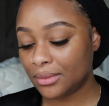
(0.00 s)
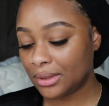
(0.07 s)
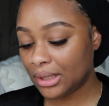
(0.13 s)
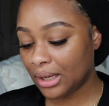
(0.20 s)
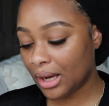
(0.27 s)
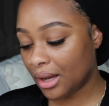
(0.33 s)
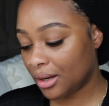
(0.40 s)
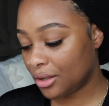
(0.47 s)

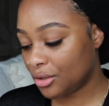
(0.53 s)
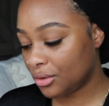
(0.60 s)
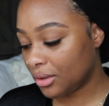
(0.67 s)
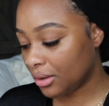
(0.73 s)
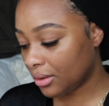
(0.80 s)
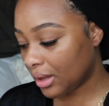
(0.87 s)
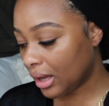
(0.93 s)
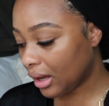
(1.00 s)
they kind of do
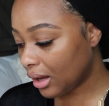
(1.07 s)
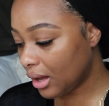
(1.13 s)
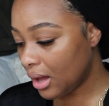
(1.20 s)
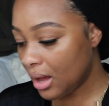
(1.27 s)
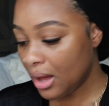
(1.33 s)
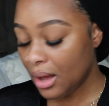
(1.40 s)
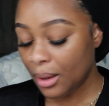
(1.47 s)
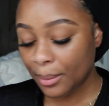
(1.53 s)
their thing.
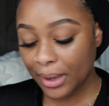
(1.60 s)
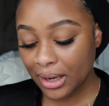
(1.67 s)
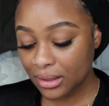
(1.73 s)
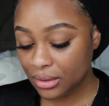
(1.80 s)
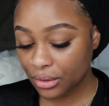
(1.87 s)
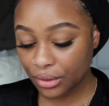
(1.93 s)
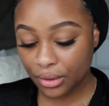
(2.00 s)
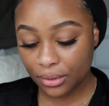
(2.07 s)
But I
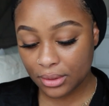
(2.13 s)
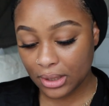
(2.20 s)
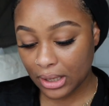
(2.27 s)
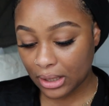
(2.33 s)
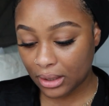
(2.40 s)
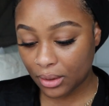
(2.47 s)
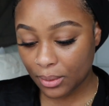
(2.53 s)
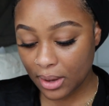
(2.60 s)
still use
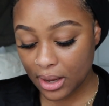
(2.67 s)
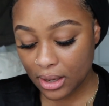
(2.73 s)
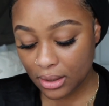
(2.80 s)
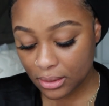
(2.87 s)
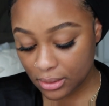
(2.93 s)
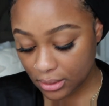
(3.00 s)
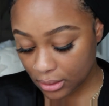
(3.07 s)
it anyways,